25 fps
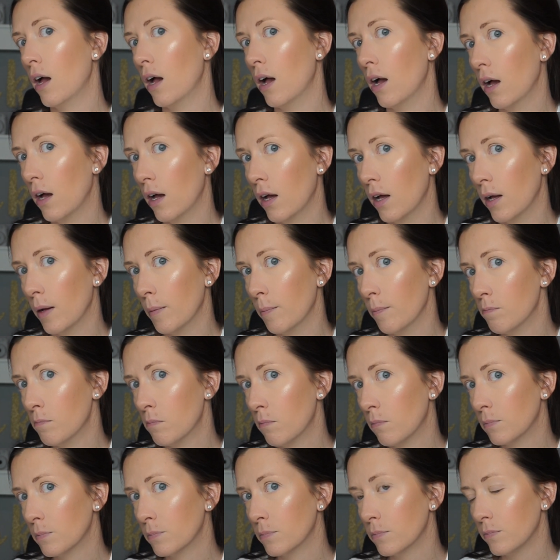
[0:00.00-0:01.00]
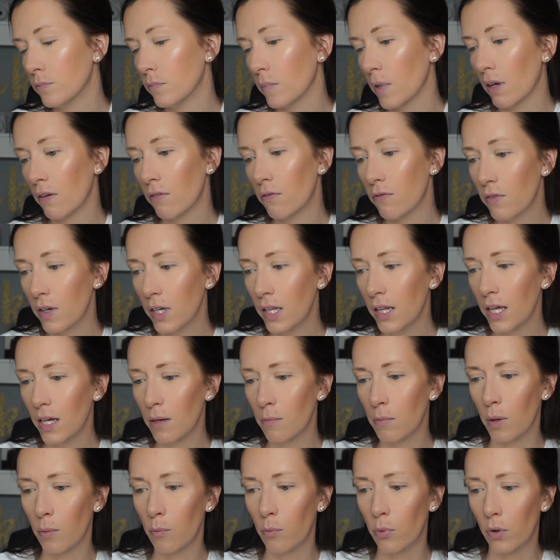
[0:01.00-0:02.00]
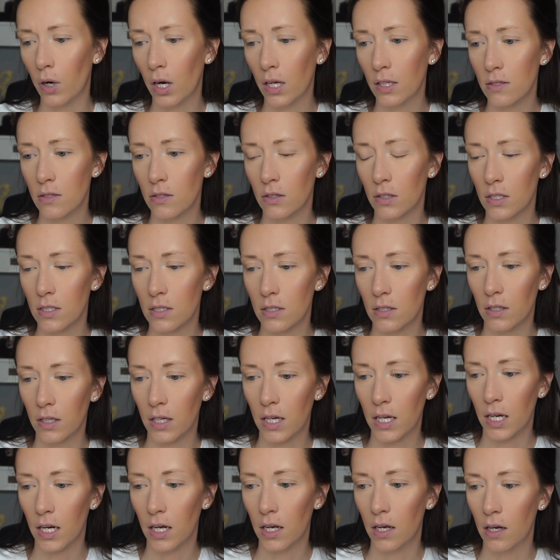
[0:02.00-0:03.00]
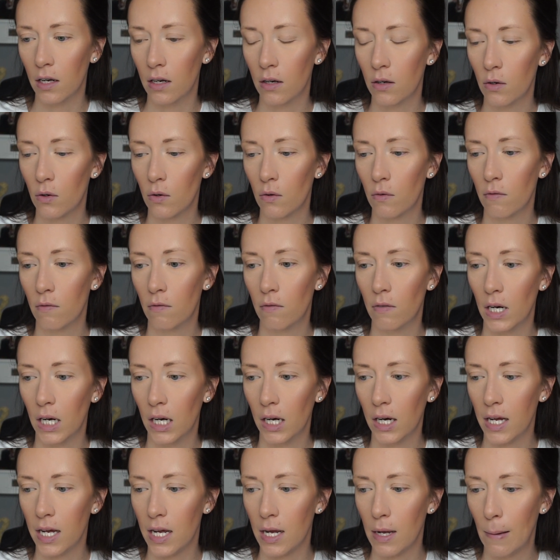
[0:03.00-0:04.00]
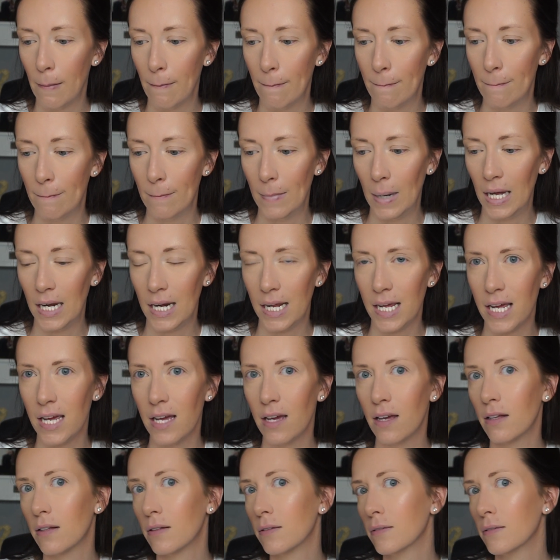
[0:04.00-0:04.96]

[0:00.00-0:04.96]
I feel like my bronzer is looking very muddy.